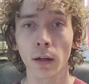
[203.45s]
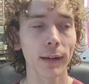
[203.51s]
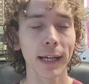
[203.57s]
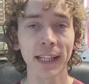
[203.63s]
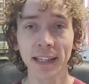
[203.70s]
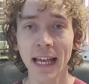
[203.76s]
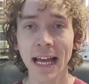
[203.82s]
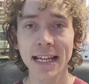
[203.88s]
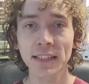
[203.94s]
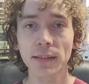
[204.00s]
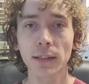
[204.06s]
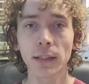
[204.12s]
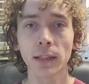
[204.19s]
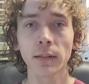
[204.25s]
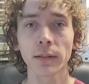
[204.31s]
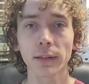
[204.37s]
And
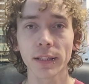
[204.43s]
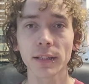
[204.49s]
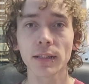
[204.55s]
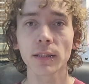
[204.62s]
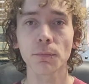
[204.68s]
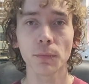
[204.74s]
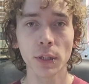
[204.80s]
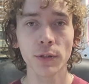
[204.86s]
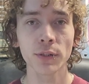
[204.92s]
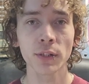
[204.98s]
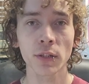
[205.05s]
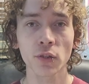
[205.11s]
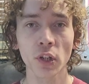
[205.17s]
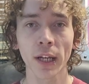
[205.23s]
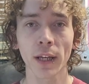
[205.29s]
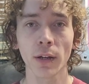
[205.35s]
lastly, this is a music
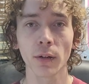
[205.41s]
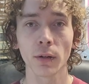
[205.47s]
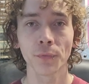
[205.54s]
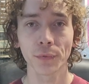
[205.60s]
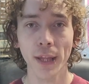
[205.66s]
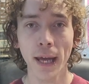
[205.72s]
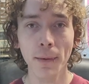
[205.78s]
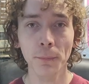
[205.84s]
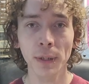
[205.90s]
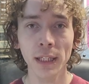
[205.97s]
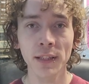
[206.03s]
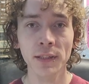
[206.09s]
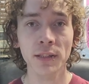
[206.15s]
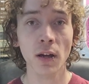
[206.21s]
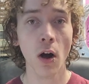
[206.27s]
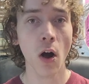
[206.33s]
channel. That
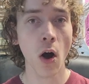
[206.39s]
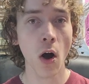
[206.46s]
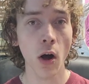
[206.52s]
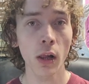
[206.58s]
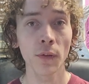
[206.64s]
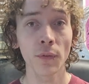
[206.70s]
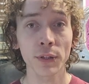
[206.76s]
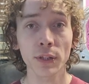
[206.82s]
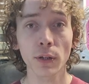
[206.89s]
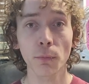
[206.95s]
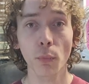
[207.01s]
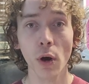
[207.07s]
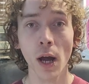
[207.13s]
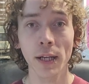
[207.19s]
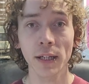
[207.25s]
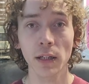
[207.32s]
means all of us are
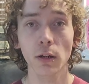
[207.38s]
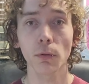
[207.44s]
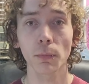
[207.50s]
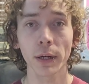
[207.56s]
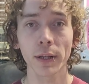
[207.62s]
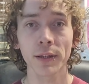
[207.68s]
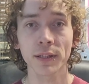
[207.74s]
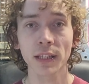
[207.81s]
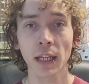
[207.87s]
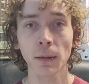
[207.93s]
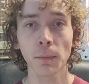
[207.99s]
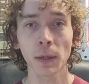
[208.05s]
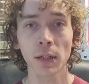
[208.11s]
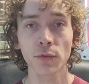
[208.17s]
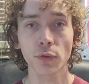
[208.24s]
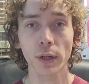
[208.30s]
brought here by the same
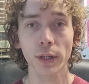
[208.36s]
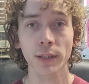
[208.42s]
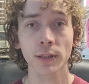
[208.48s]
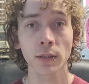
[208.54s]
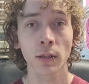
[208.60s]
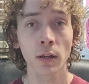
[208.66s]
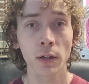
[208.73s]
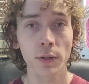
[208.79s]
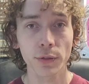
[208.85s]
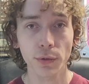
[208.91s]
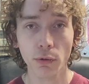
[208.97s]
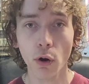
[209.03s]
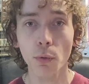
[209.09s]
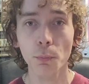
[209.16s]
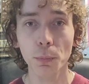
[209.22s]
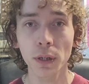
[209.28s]
interest. So
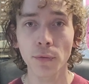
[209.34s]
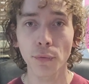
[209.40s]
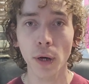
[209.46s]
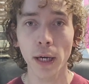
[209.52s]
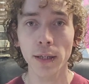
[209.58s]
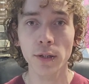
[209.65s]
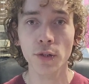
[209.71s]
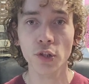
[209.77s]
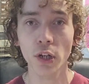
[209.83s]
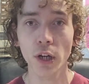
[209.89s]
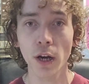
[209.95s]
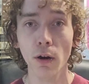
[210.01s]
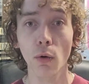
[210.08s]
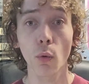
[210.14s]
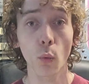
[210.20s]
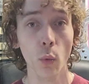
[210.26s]
don't be afraid to
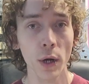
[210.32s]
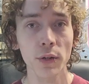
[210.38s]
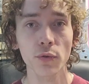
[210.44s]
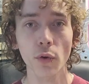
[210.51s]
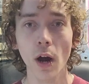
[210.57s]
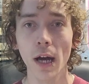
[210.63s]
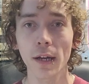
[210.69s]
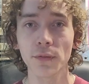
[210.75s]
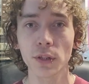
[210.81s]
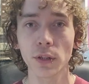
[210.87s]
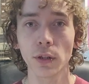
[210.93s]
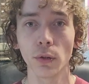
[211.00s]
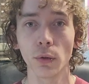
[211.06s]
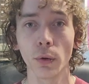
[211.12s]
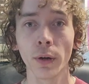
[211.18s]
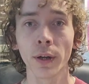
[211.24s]
share what drives
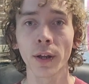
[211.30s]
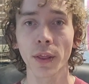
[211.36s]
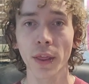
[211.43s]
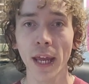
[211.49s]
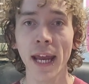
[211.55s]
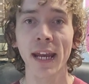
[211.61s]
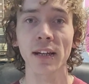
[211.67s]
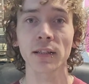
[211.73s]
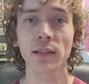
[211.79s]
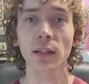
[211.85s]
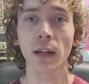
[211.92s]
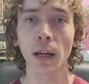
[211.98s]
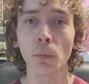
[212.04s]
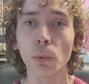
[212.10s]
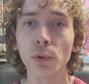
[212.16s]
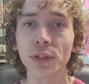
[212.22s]
you. Thanks,
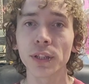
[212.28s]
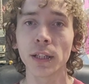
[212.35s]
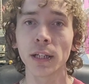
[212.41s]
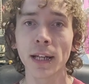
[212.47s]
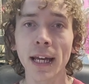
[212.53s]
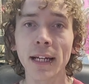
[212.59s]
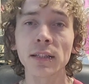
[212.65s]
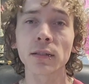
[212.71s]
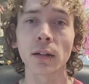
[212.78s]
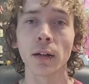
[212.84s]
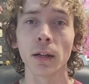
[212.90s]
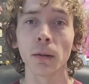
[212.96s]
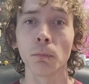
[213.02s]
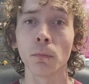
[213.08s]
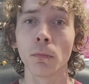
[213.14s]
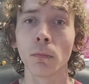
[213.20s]
and we'll see you next time.